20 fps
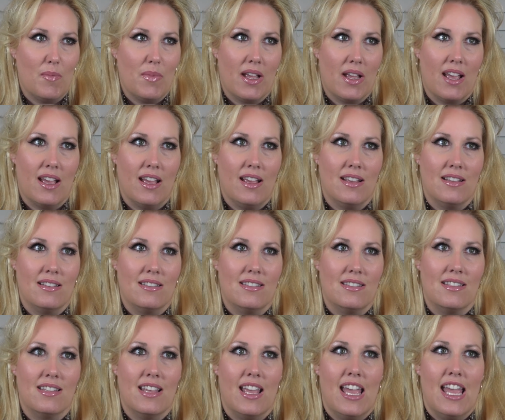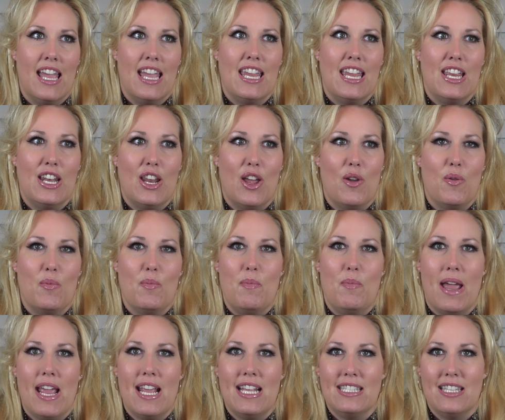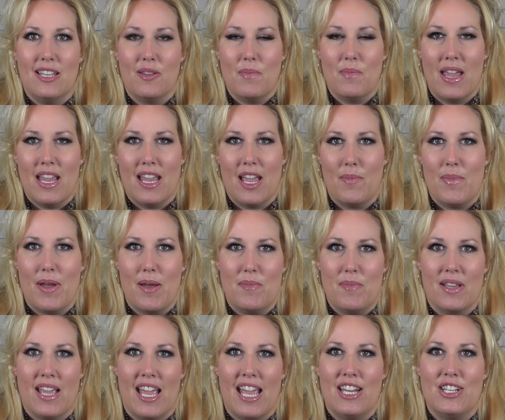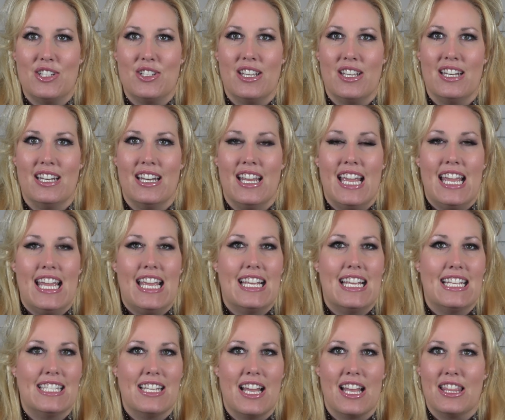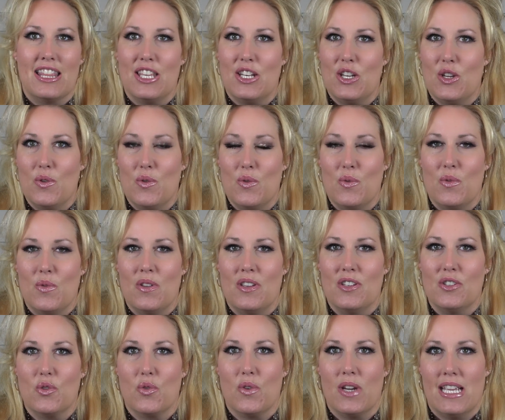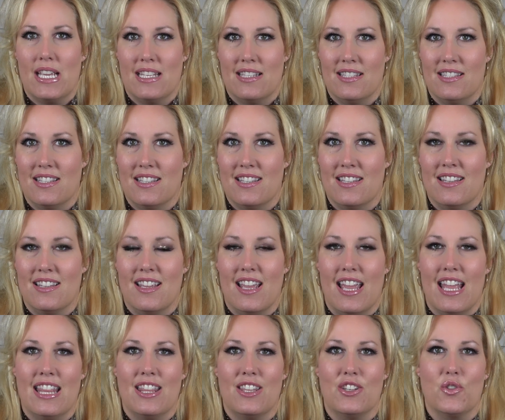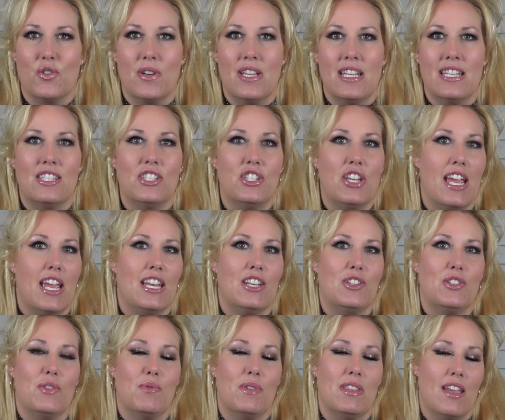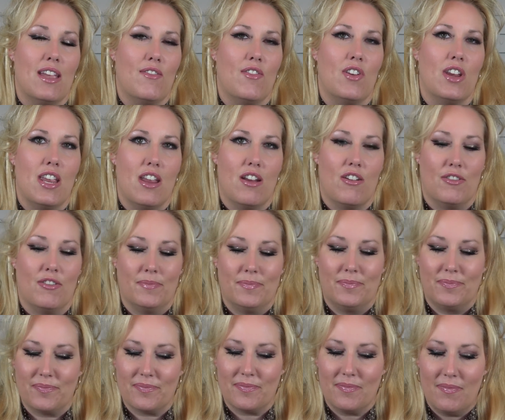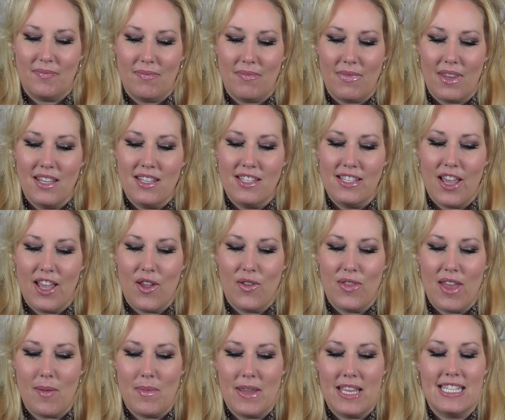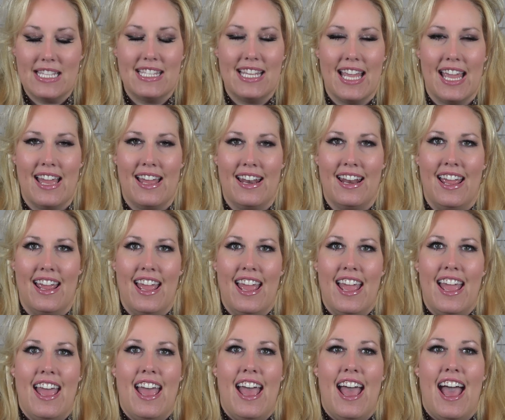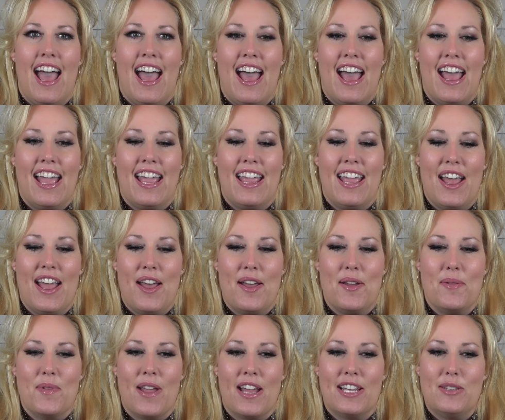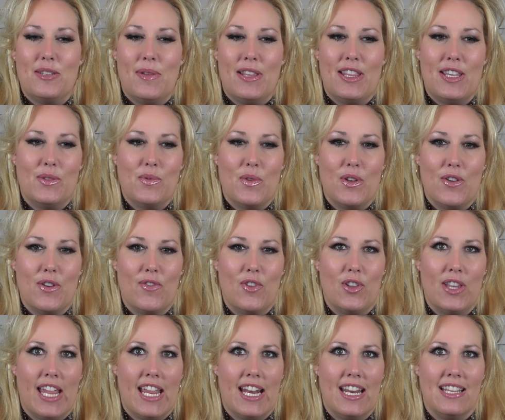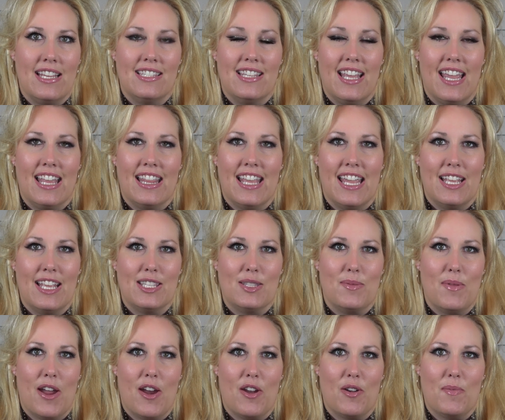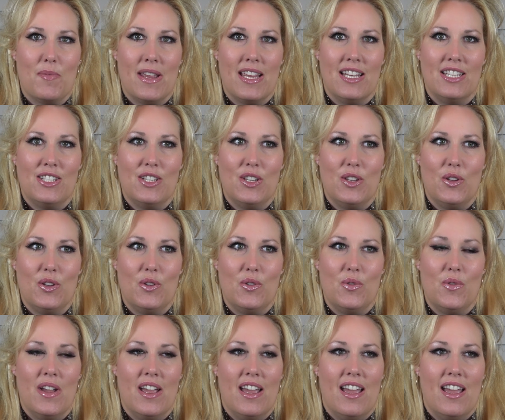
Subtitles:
because, basic makeup application is not the new trends, and the trends change with every year. So that being said, I got to meet these wonderful ladies, and they inspired me to